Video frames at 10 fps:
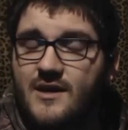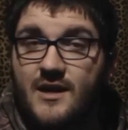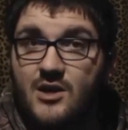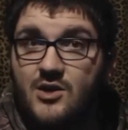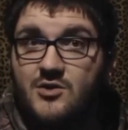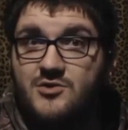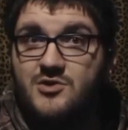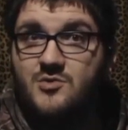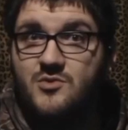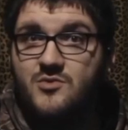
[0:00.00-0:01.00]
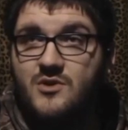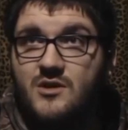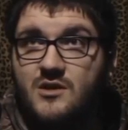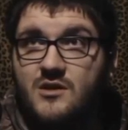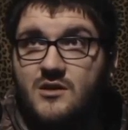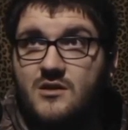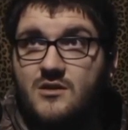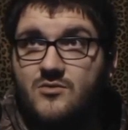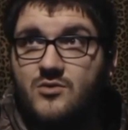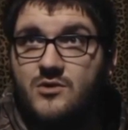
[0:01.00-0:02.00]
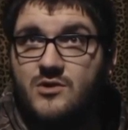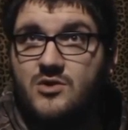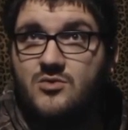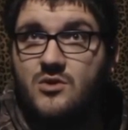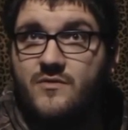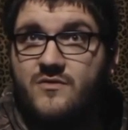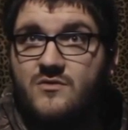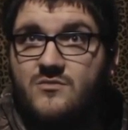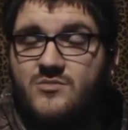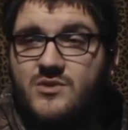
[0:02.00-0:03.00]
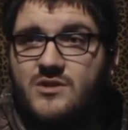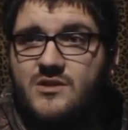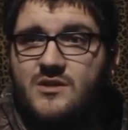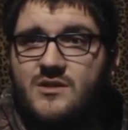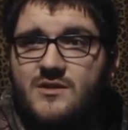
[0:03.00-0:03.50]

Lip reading: I got close with one or two of them, but